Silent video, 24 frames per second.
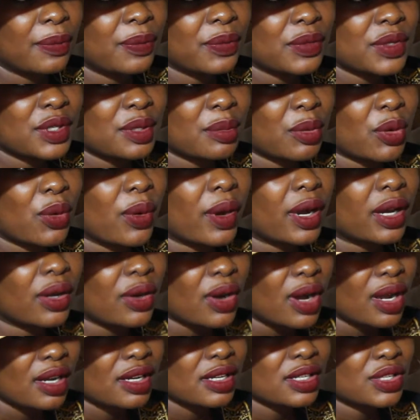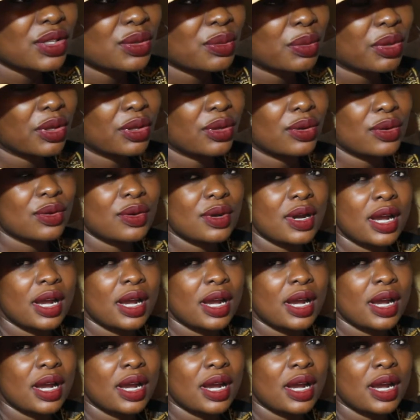to be quite honest with you,